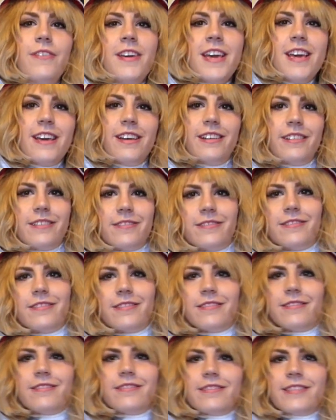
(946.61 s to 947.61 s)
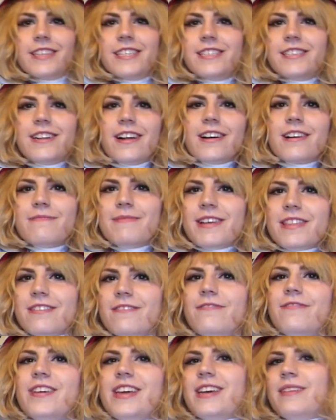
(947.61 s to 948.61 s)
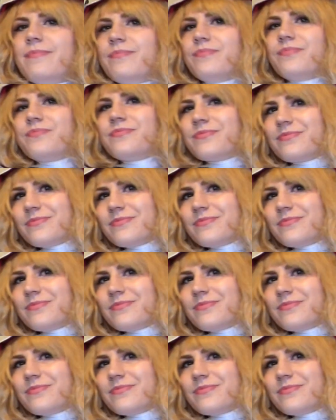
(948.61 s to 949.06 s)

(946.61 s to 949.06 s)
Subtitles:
feet, let's talk about the feet.